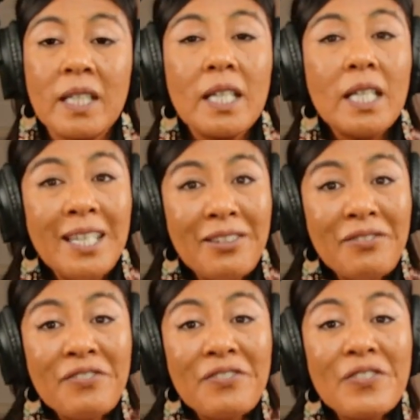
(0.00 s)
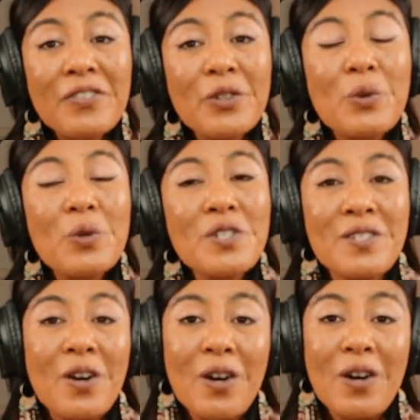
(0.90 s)
If the course
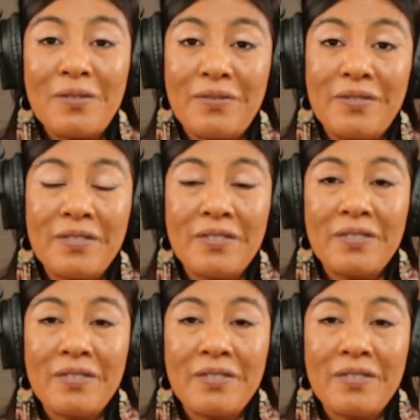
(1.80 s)
is off,